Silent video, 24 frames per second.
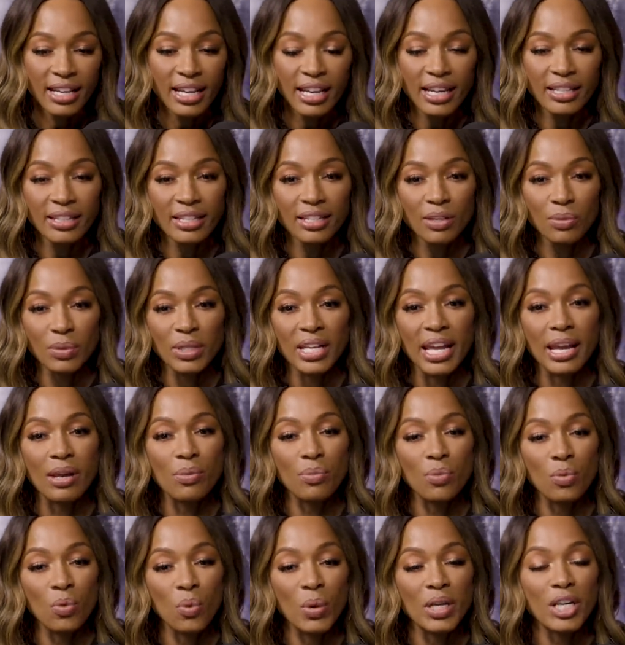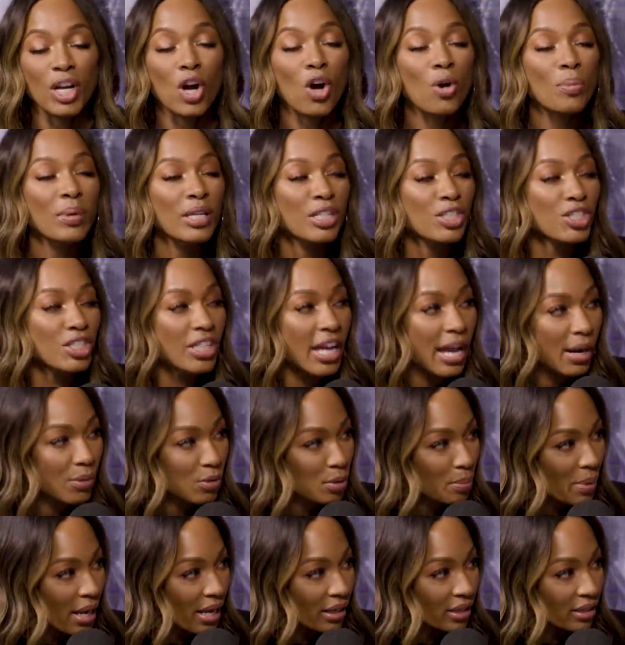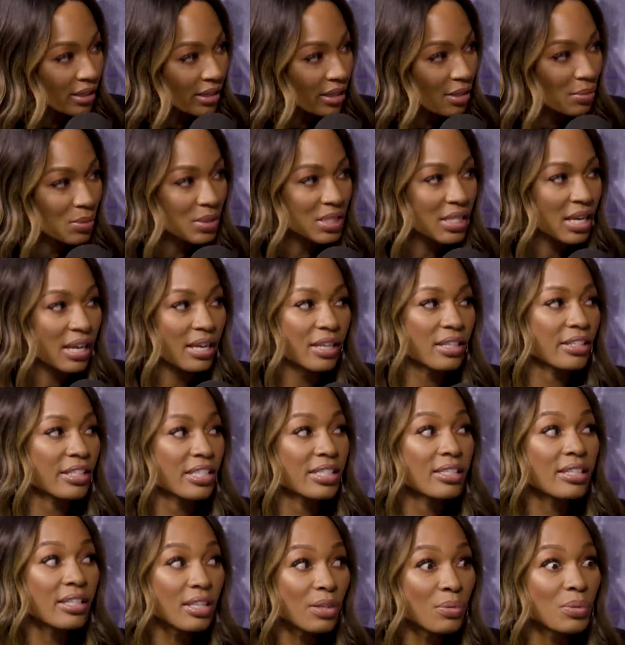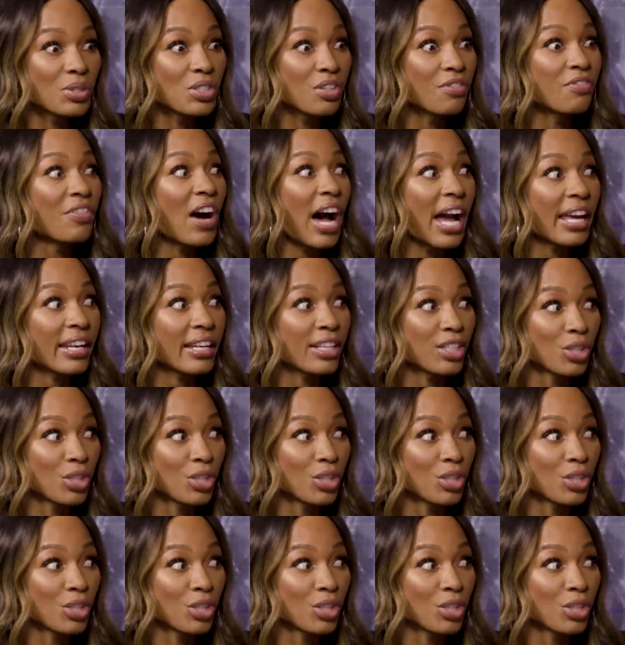And then when they when Kobe and Shaq were battling, it was like the city was divided.